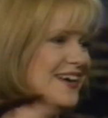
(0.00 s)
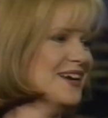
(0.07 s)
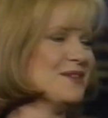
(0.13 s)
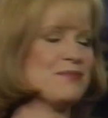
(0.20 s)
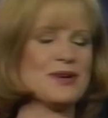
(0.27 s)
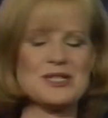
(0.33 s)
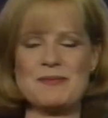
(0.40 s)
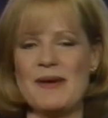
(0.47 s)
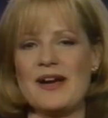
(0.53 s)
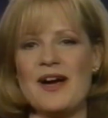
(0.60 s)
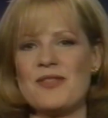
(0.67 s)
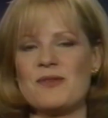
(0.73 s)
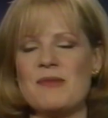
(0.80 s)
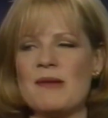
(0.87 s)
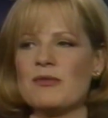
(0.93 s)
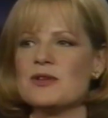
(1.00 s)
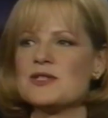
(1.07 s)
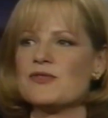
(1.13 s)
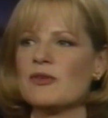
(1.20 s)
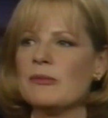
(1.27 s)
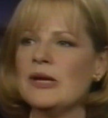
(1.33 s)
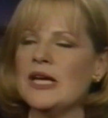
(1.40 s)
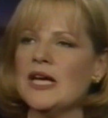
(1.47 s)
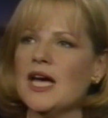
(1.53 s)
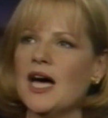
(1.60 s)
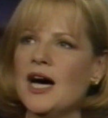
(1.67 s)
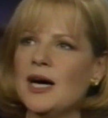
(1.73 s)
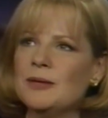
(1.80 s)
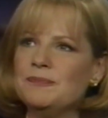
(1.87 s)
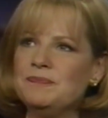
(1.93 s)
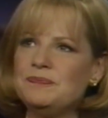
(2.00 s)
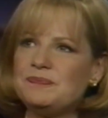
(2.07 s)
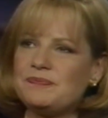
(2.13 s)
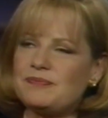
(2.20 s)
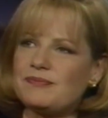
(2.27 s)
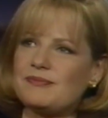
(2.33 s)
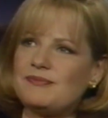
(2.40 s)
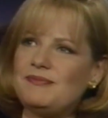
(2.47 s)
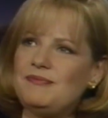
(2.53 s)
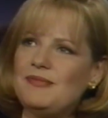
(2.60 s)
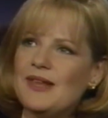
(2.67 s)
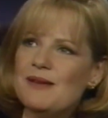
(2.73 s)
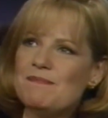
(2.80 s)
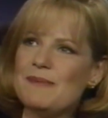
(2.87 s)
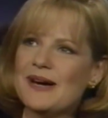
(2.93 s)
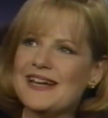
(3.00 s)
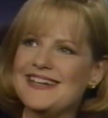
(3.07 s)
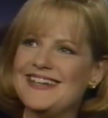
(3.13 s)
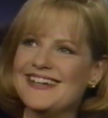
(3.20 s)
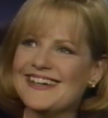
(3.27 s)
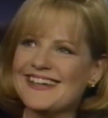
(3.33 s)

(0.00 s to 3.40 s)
Brings back other memories for me. But